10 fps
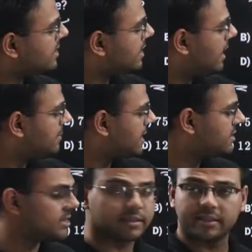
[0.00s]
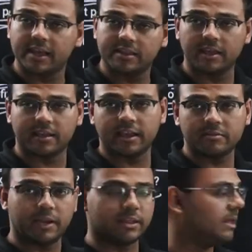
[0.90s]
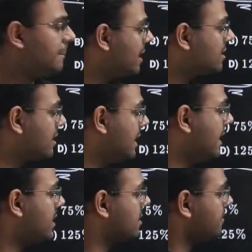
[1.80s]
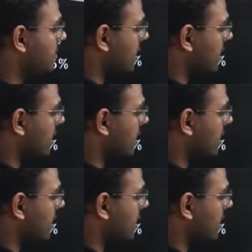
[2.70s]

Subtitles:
Selling price is 6x. 6x minus CP is 3x.